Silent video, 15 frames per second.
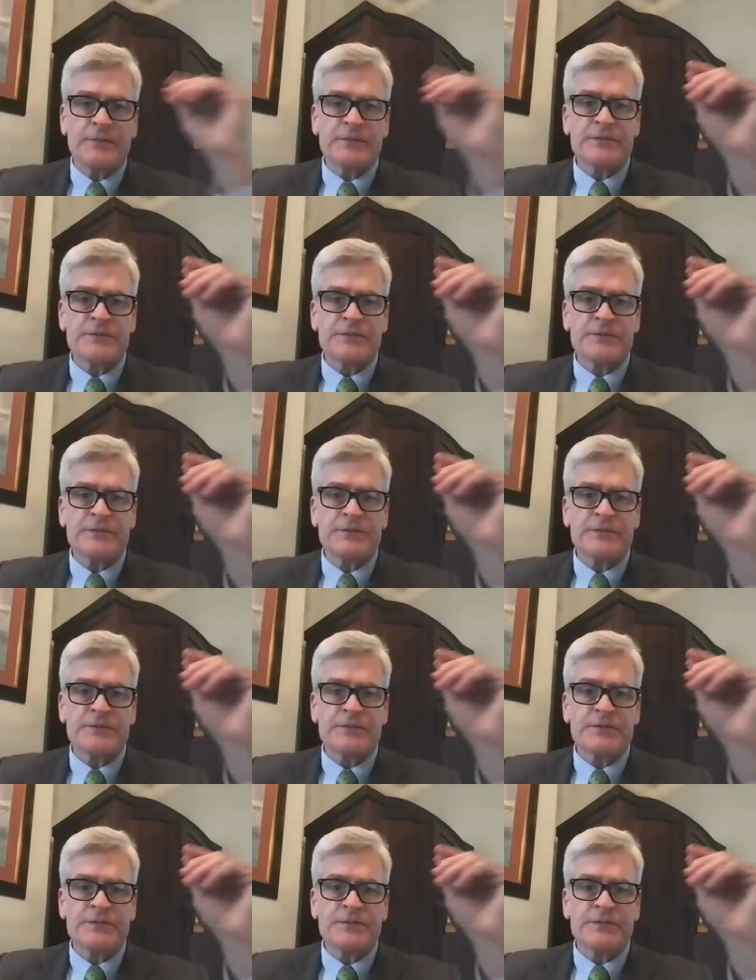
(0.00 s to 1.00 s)
I'm splitting
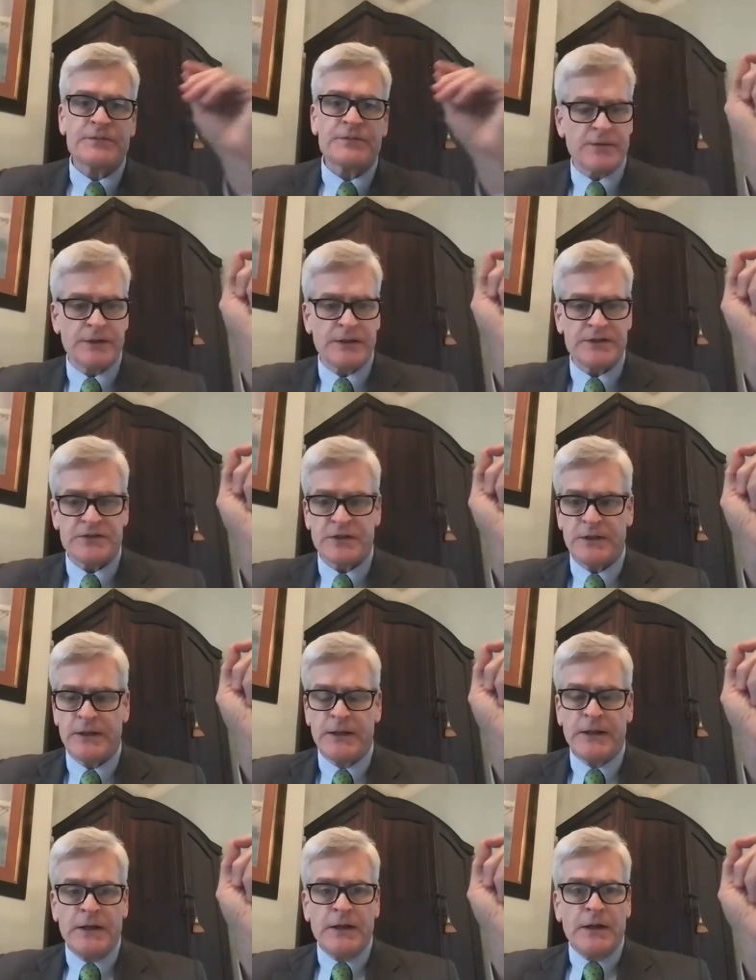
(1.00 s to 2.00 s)
between three committees.
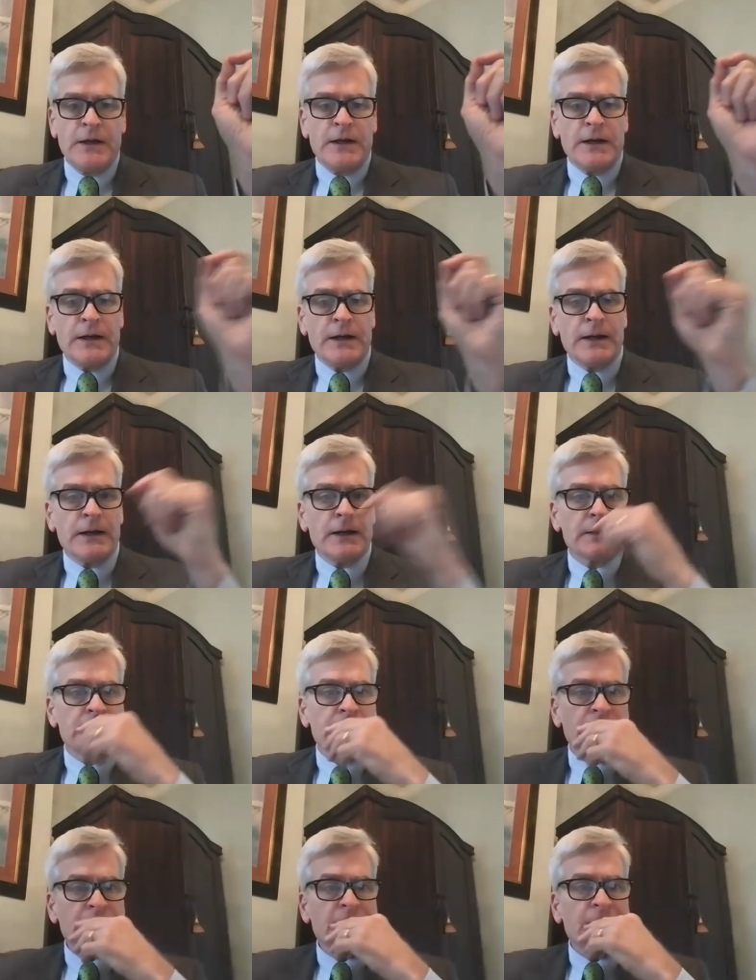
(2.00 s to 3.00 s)
Dr.